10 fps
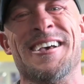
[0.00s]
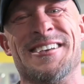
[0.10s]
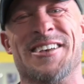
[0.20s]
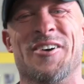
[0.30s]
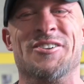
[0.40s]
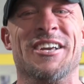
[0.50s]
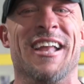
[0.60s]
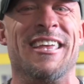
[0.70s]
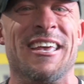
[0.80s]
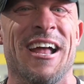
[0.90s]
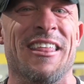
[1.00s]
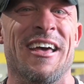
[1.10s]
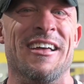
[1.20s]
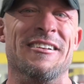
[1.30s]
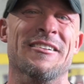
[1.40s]
So she got a kick out of
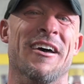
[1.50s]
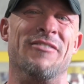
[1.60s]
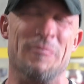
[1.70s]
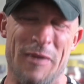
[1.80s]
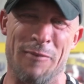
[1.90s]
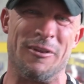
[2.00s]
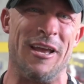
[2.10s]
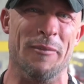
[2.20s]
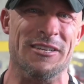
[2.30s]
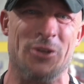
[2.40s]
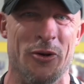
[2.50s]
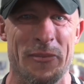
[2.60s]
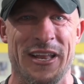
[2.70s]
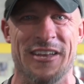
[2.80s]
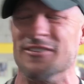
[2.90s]
that, enough to be able to tell me the story
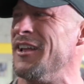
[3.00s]
many years